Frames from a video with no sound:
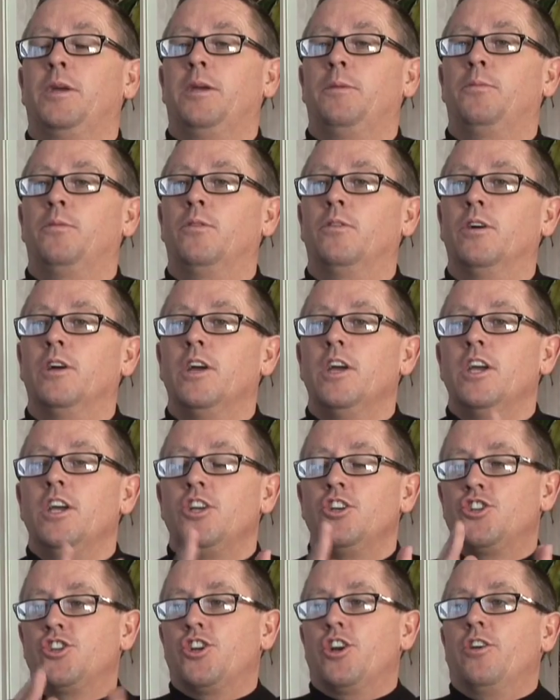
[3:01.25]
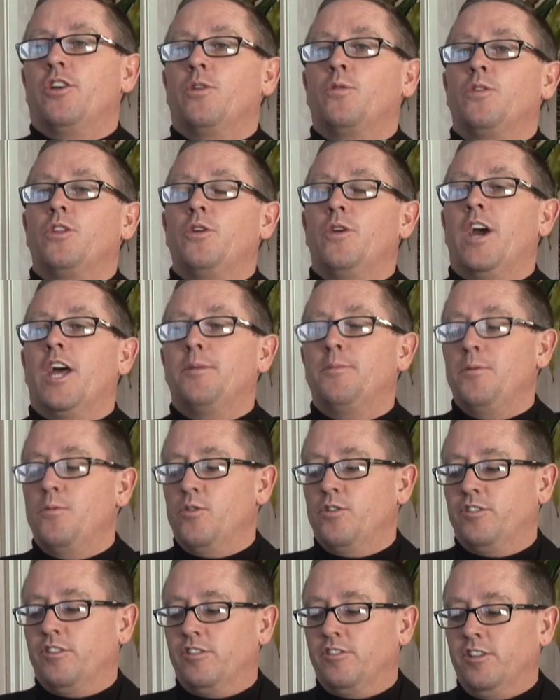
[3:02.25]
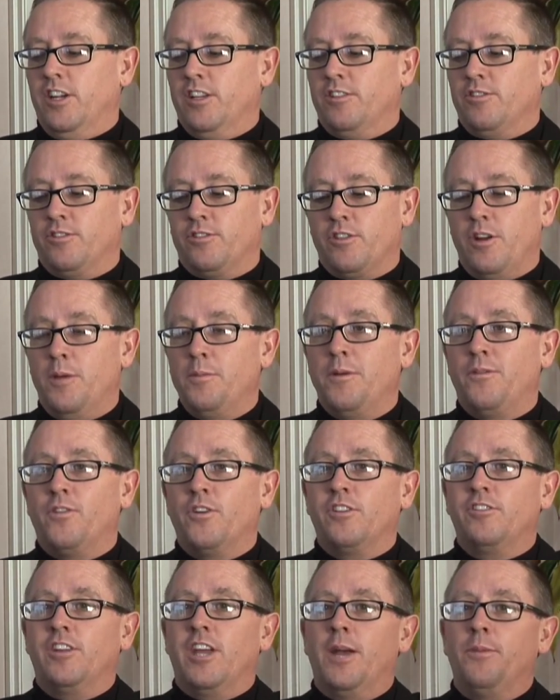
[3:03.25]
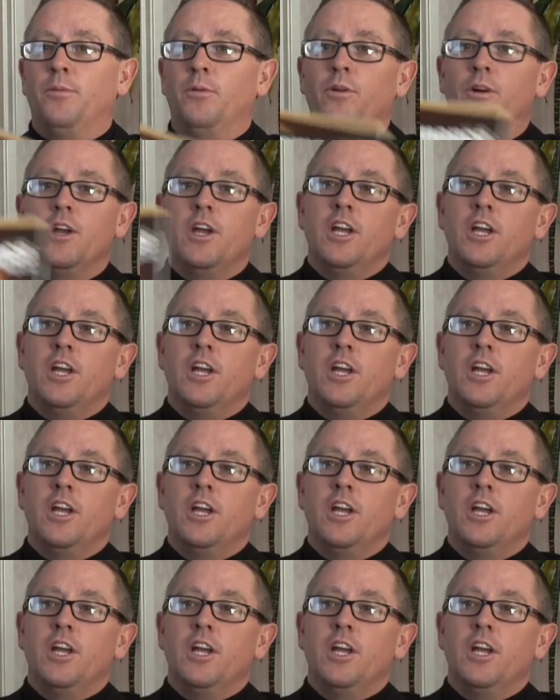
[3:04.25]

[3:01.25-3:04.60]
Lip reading: people sharing with you how to be more successful. So, I mean, for example,